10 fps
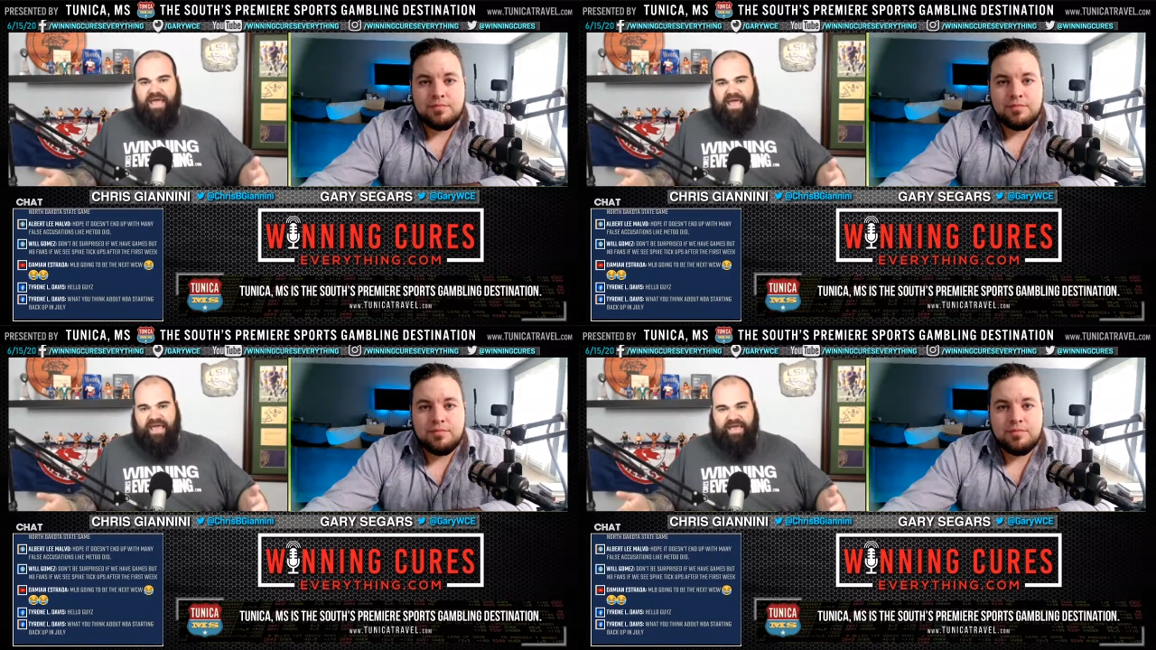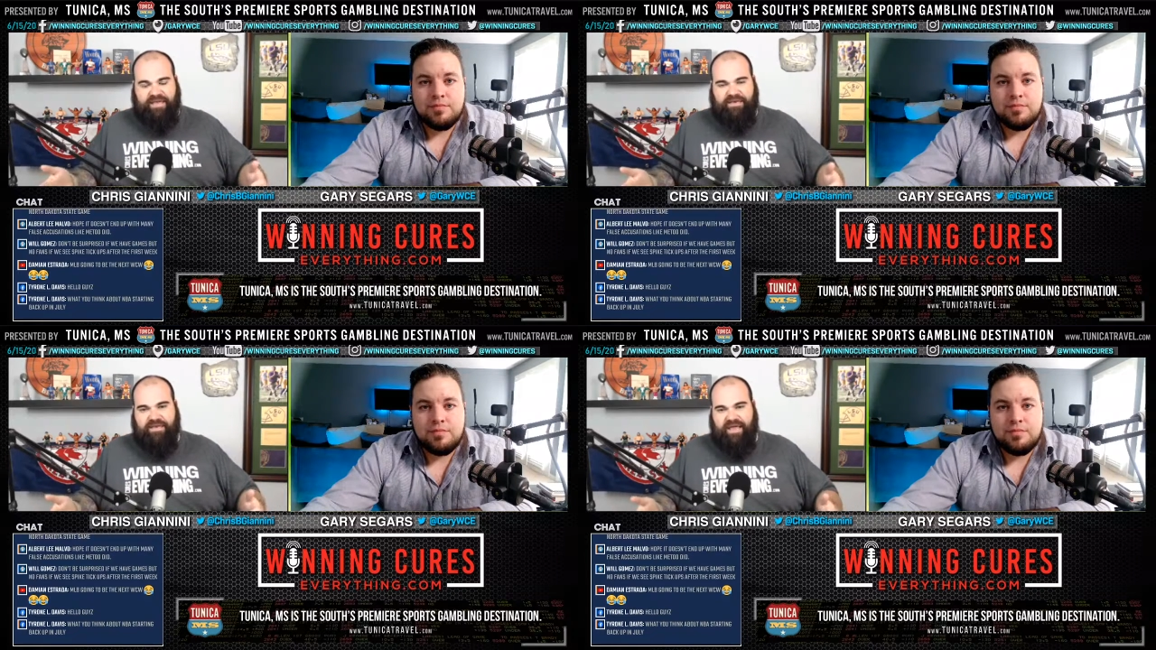
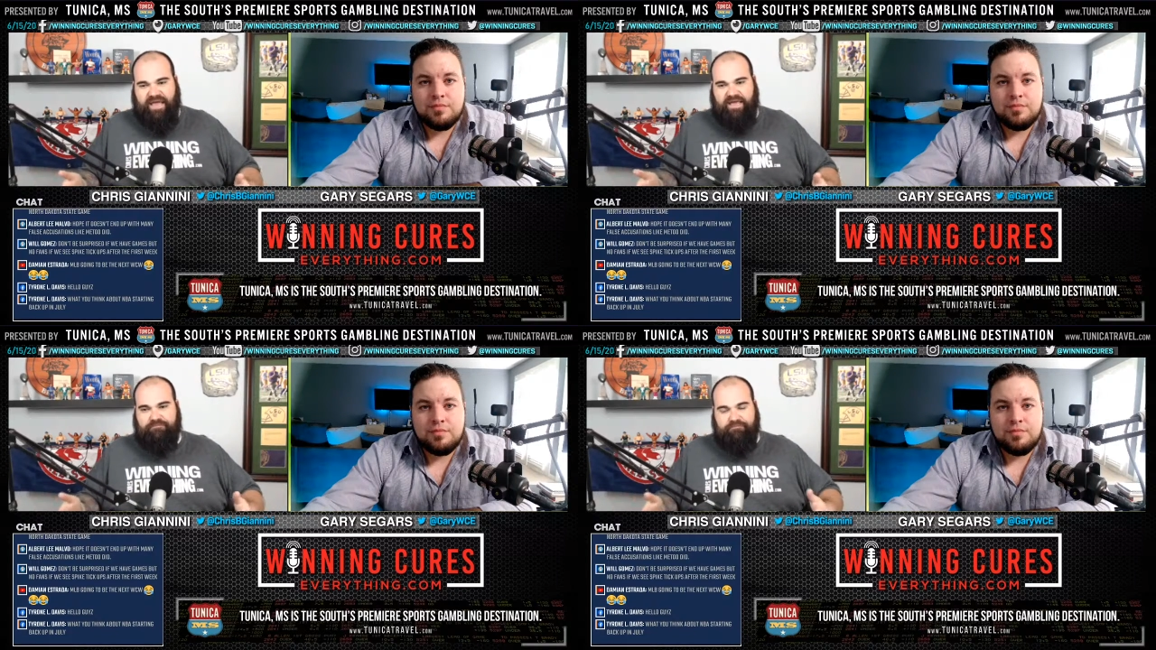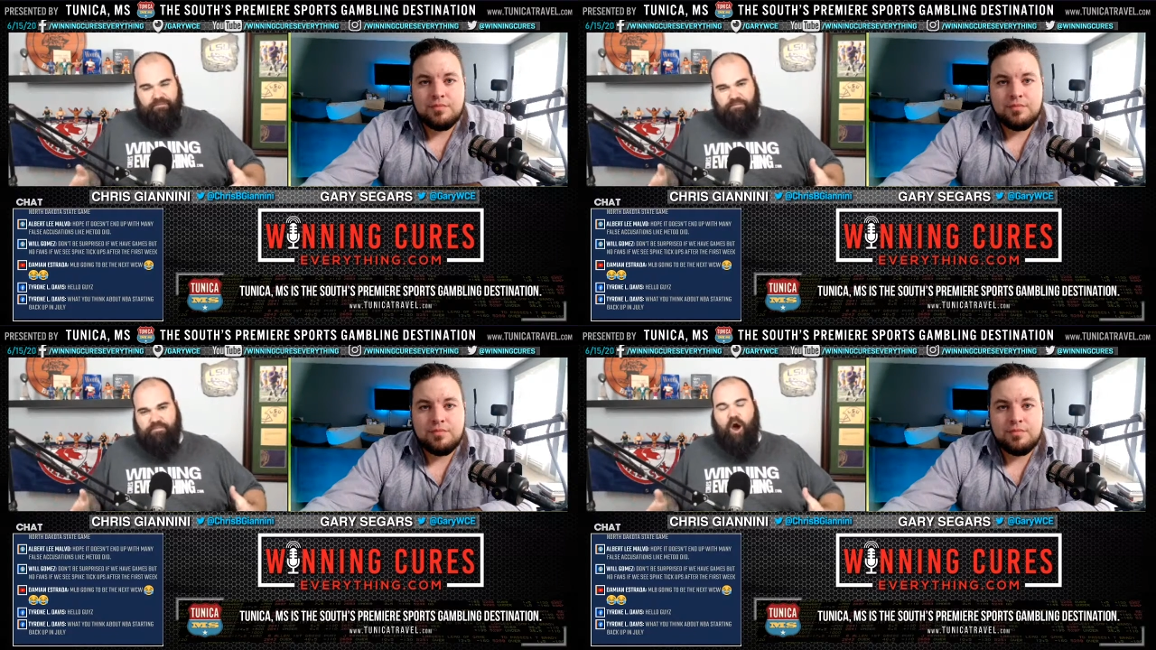Speaker 1: and and
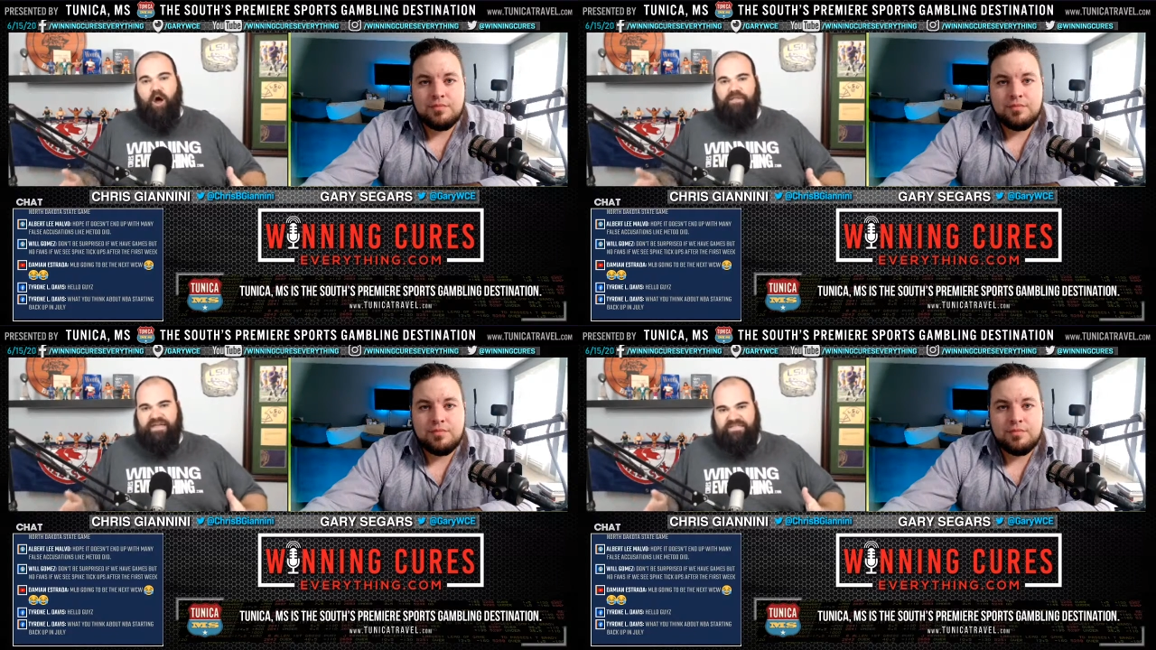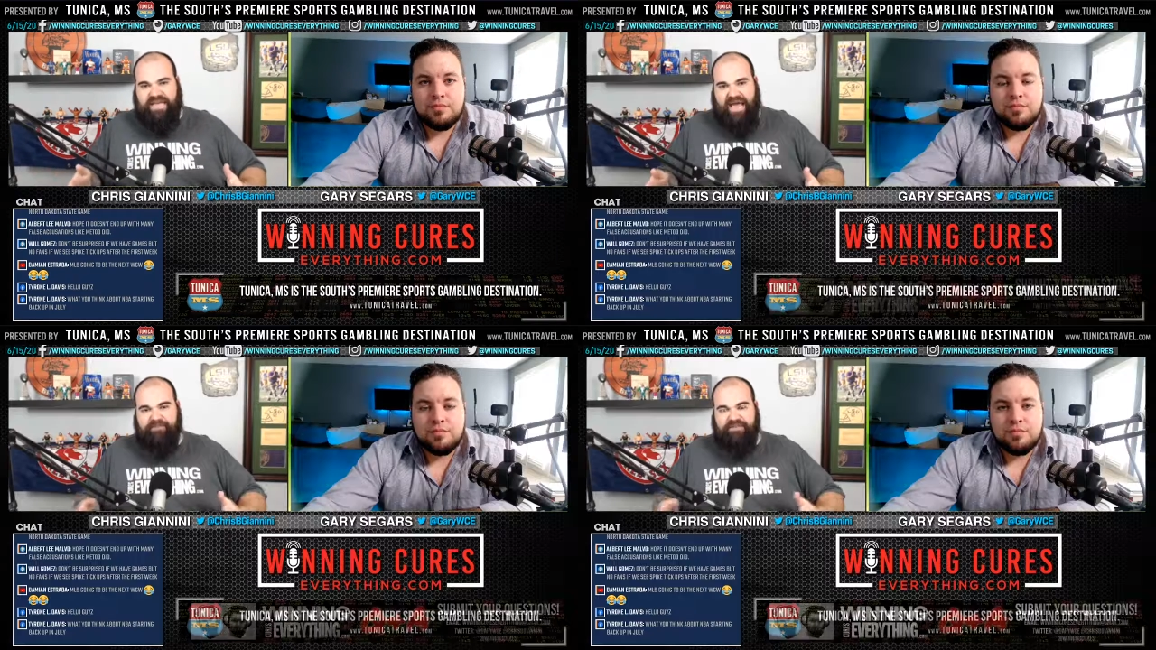all that's
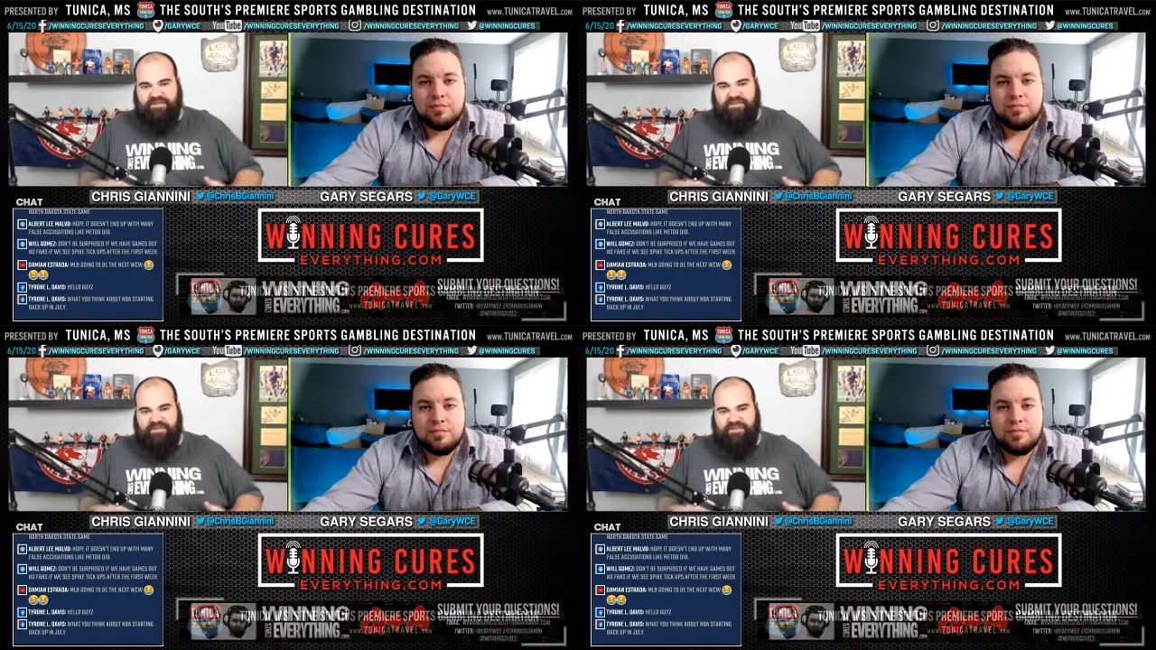happened